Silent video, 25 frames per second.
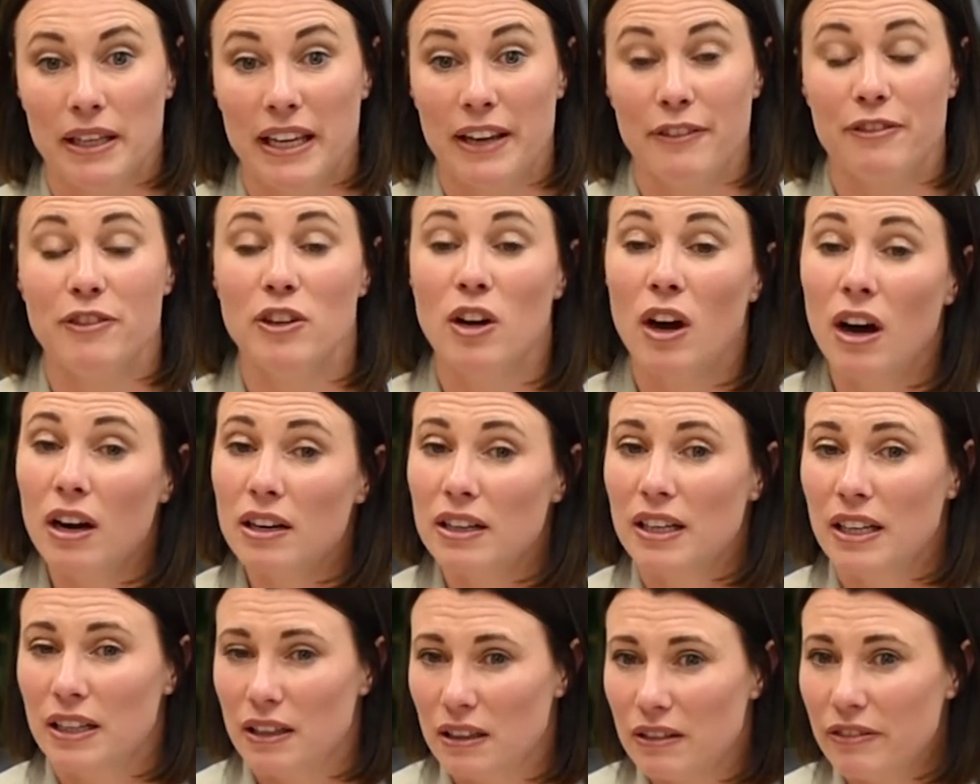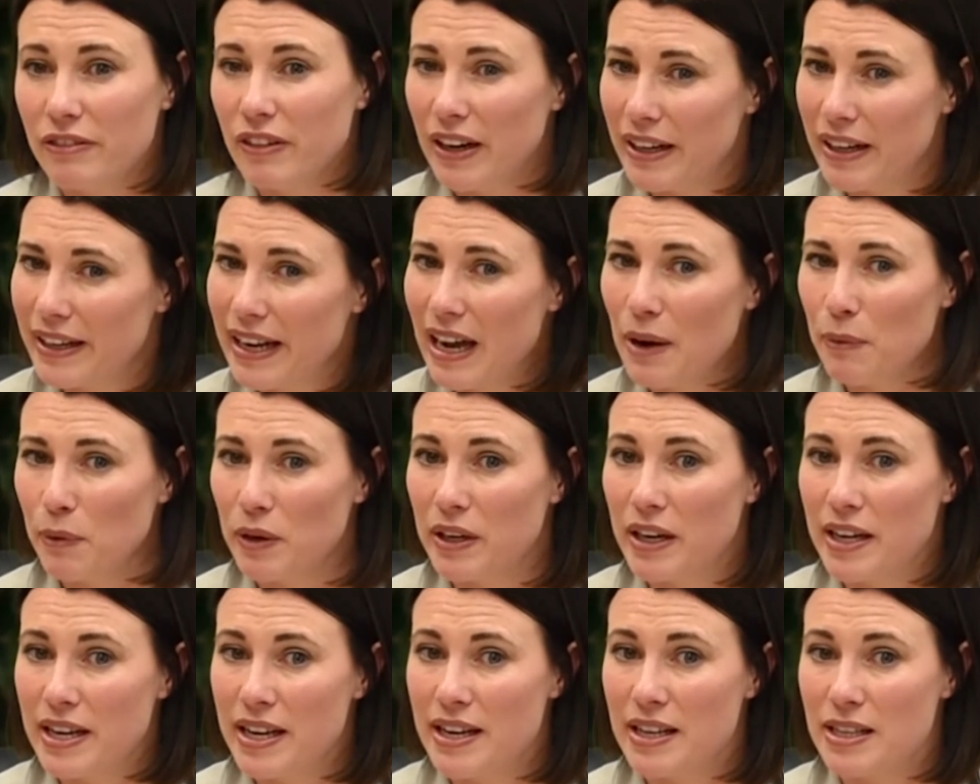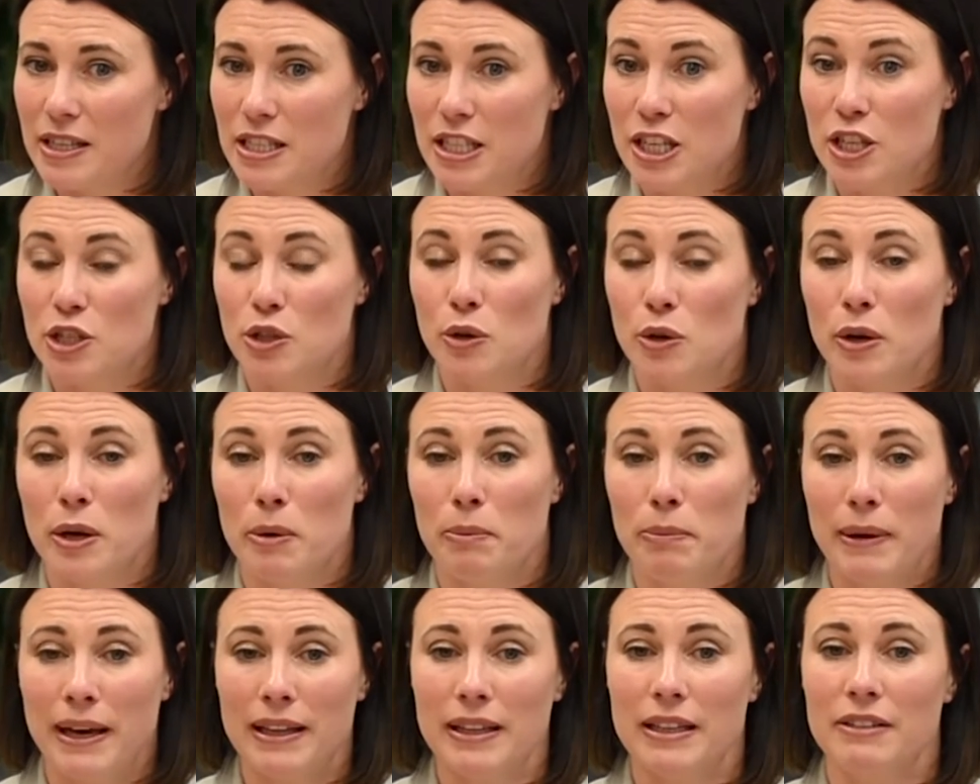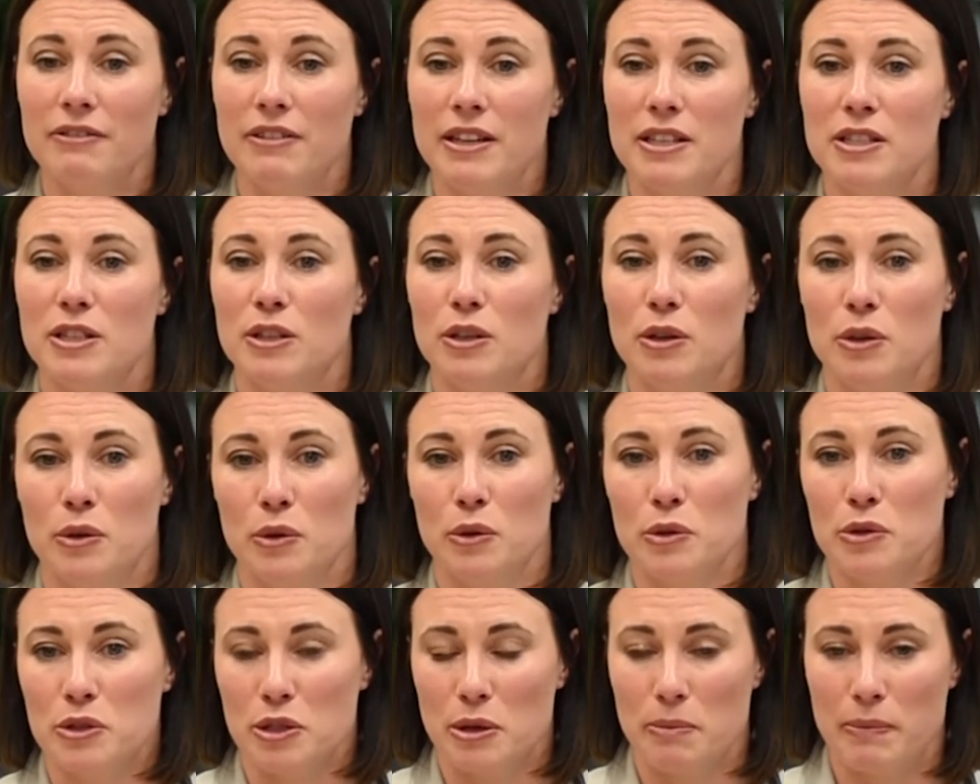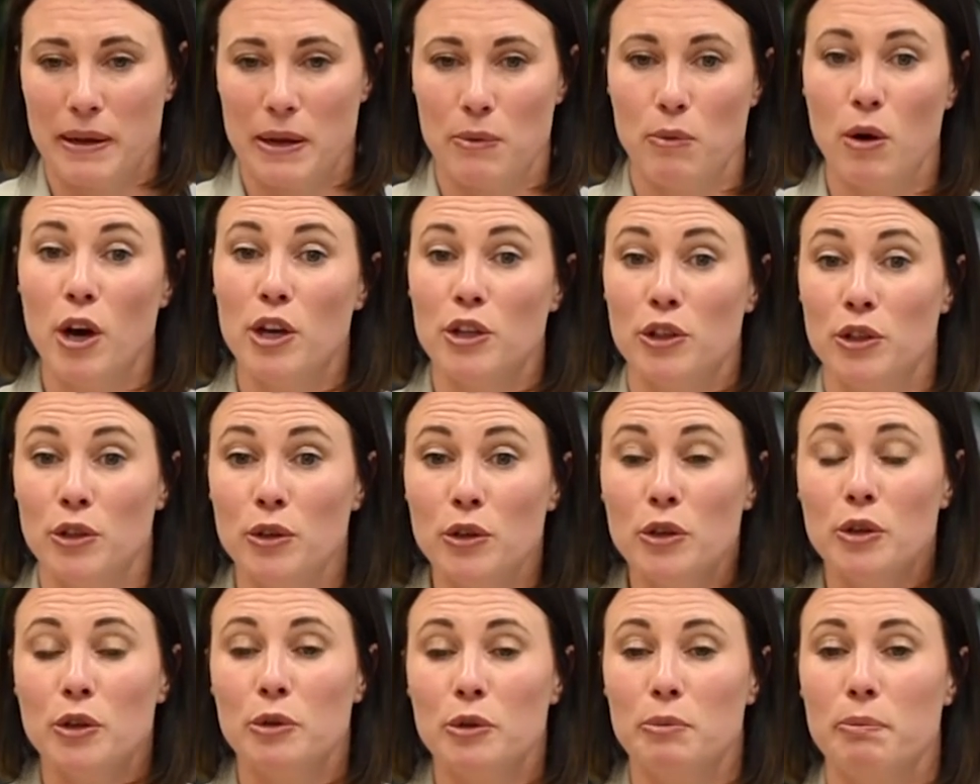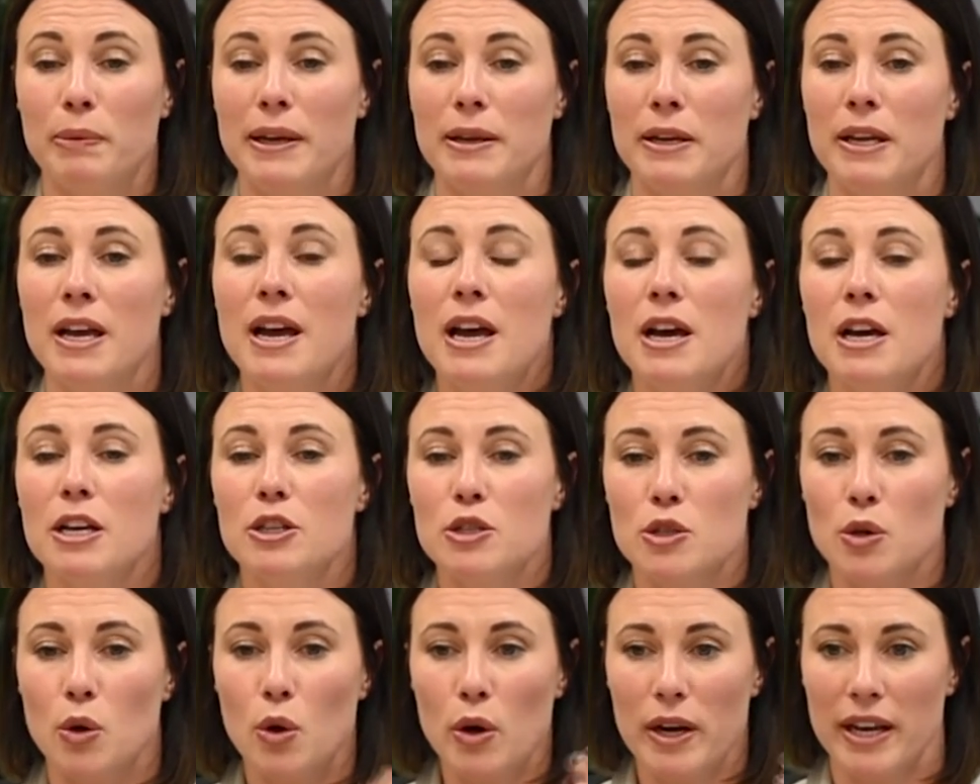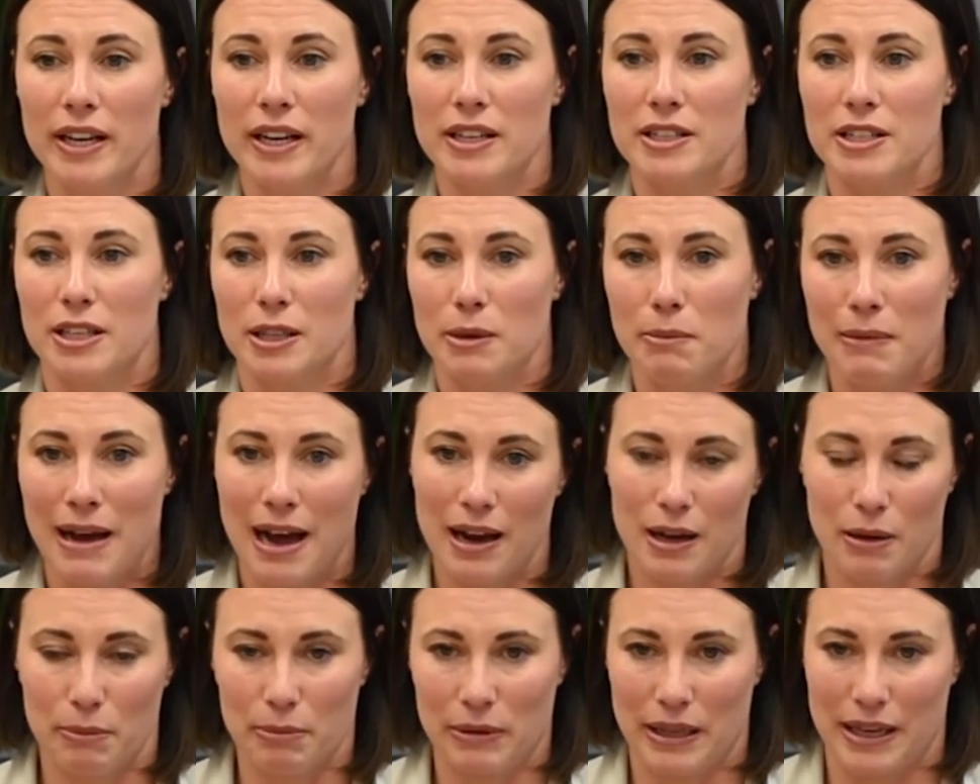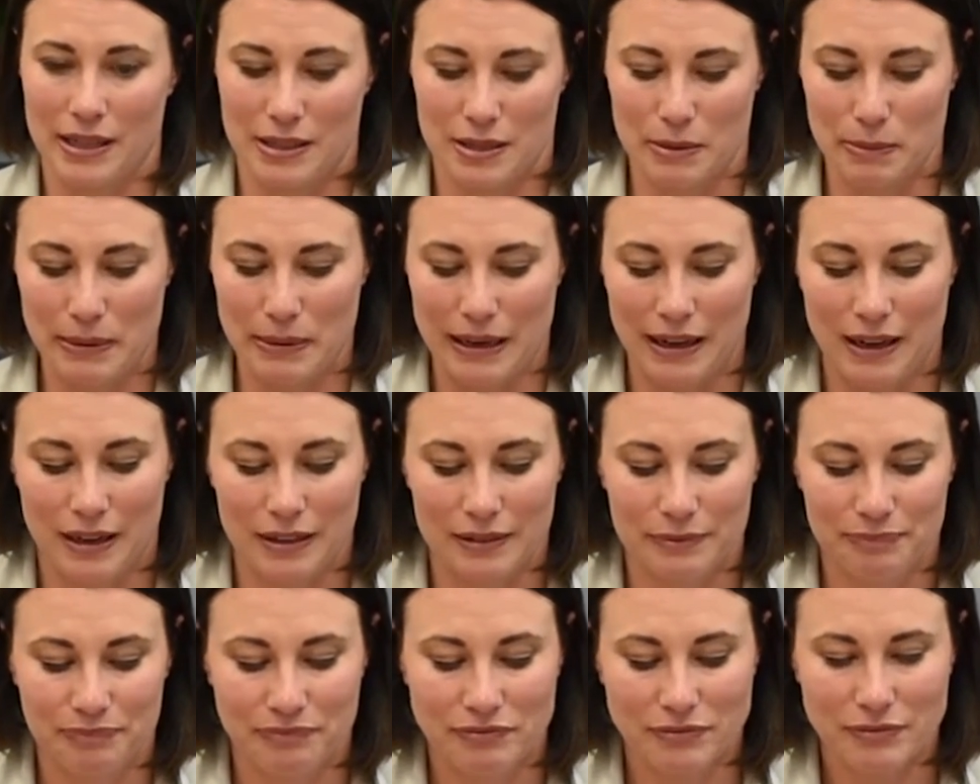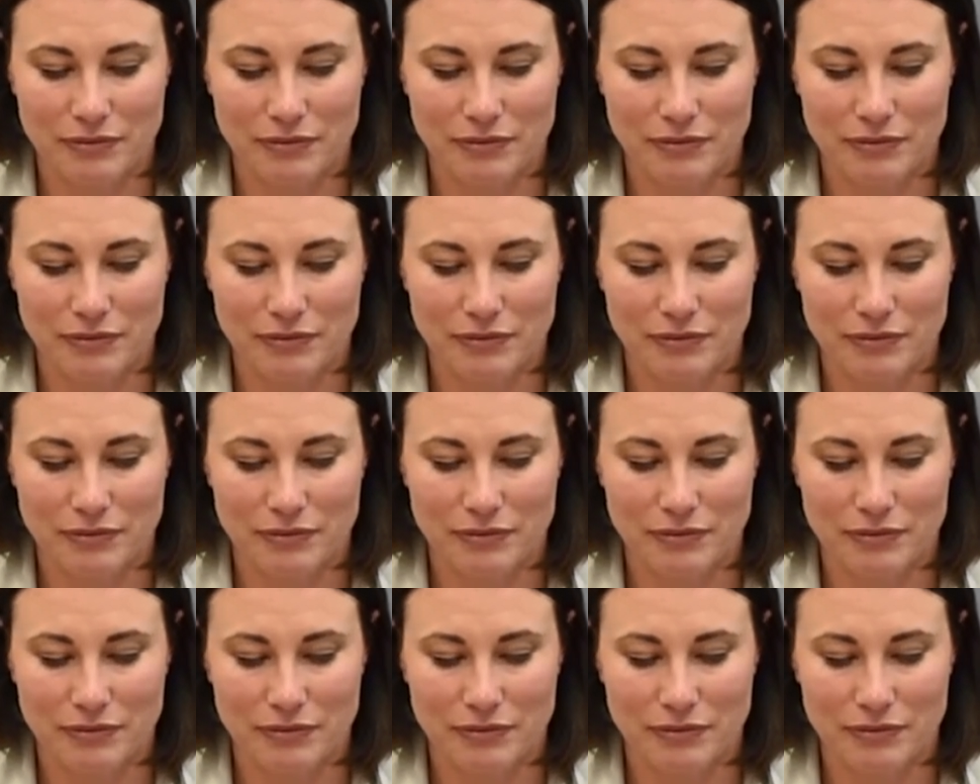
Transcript: If not, find out what it is, because your compelling reason could also be what you could be talking to the marketplace about.